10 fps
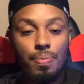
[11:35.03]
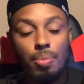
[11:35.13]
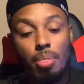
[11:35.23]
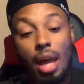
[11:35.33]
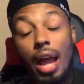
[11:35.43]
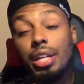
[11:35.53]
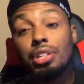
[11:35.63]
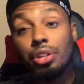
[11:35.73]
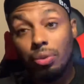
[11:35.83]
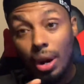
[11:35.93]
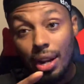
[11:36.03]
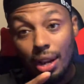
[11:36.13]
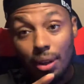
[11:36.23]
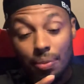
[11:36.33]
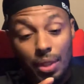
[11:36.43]
I can tell you right
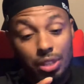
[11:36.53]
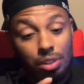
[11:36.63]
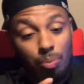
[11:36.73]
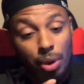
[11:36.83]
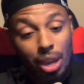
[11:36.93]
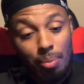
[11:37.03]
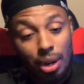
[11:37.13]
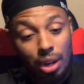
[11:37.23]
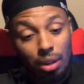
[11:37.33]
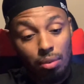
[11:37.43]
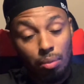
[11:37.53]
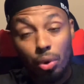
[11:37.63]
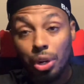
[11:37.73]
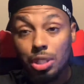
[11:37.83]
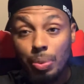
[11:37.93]
now, that's going to pay my
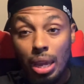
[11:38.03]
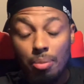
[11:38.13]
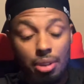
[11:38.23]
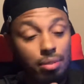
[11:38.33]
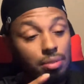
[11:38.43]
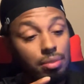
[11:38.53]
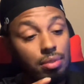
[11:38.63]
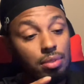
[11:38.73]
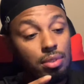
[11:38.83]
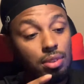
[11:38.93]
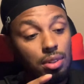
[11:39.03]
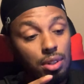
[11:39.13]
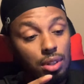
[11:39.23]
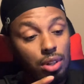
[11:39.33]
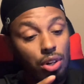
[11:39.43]
mortgage payment,
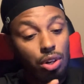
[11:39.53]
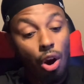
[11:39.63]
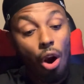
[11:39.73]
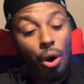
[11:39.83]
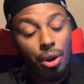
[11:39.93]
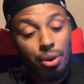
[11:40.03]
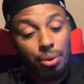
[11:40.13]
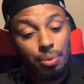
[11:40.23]
car note,